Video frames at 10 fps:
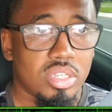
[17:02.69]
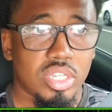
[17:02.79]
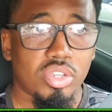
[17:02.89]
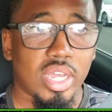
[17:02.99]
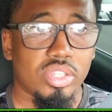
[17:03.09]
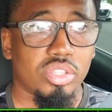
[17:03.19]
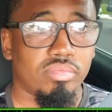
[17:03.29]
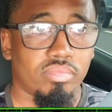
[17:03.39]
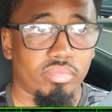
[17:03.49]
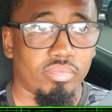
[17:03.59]
so you got
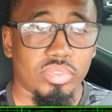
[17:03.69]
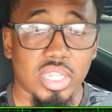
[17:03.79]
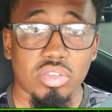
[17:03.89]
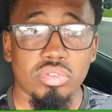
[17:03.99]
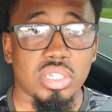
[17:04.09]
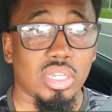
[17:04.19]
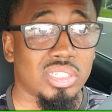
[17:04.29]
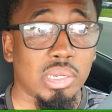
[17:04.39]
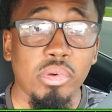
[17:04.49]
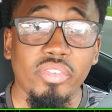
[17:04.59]
say you
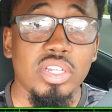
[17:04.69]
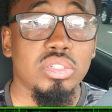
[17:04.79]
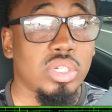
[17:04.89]
some of us